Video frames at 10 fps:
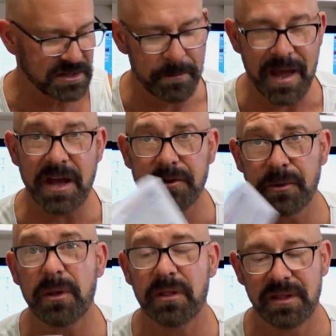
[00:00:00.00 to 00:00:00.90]
the
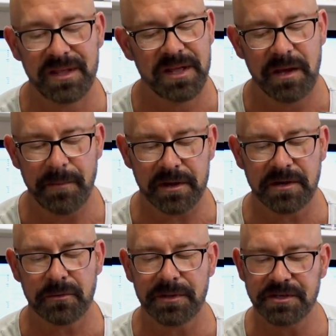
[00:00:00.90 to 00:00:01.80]
manual. I'm not
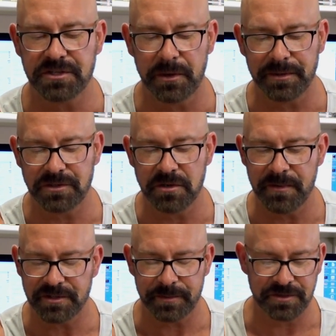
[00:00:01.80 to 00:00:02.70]
going to really show it too
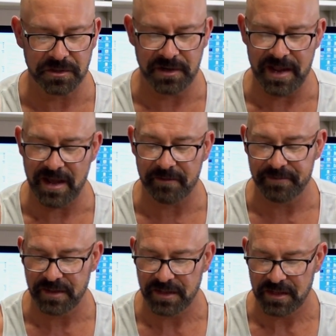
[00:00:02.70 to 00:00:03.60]
much, but you're going to have,
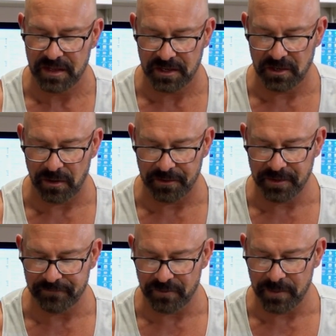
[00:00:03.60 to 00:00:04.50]
you know, all the
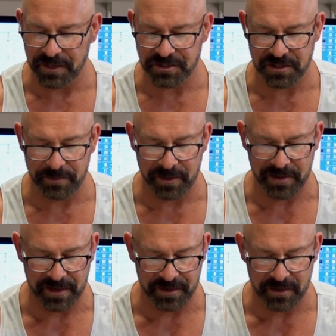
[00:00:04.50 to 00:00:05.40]
information about
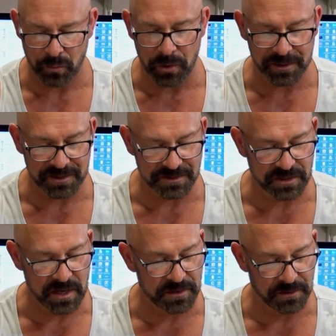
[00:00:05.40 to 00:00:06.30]
how to work this
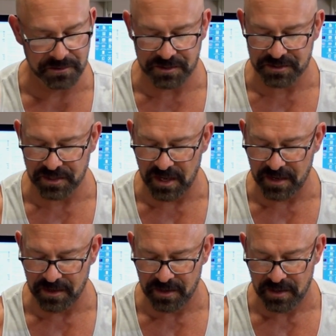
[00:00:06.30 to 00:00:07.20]
gun, use this
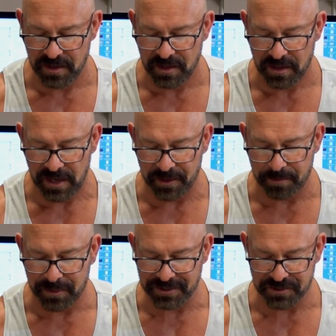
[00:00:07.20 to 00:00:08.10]
gun, how to
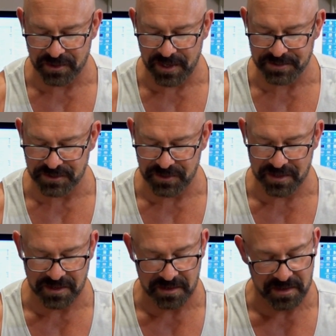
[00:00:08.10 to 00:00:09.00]
pressurize it,
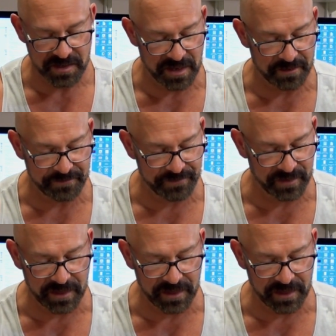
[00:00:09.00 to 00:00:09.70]
how to fill